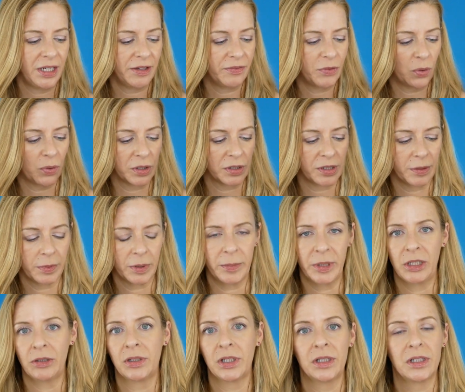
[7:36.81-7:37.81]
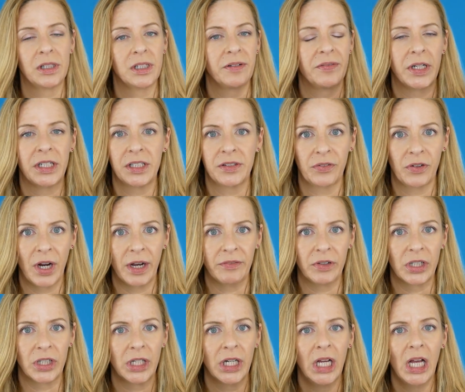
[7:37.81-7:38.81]
Of course, I'm going to be using this device
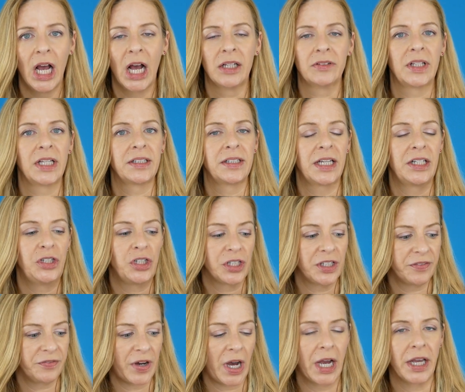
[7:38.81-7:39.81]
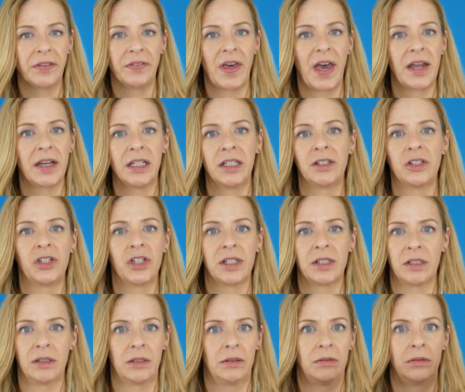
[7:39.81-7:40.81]
forever, unless I just find that it's
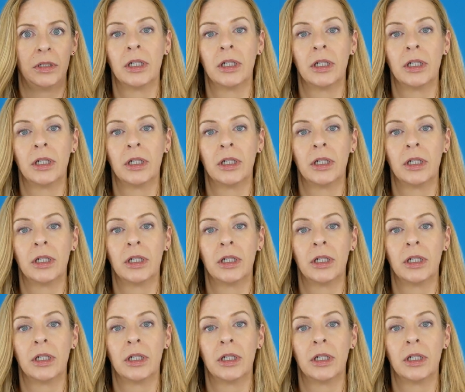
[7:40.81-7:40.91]
just,